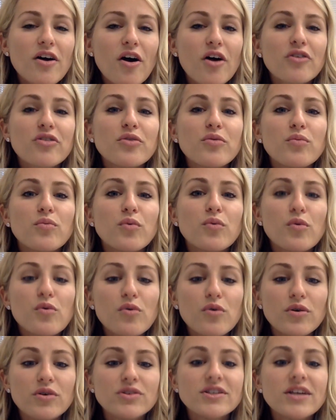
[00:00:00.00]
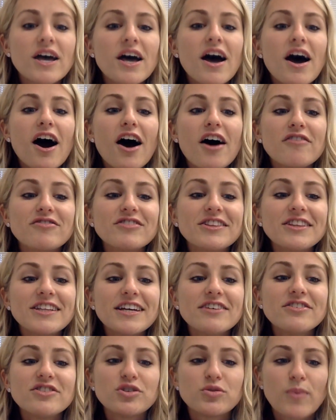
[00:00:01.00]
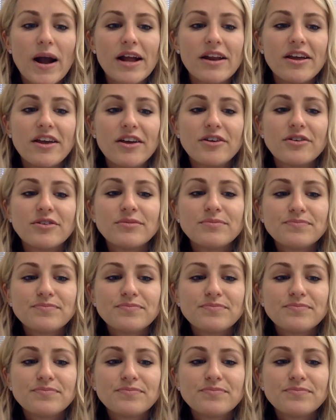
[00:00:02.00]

are the rules of list writing?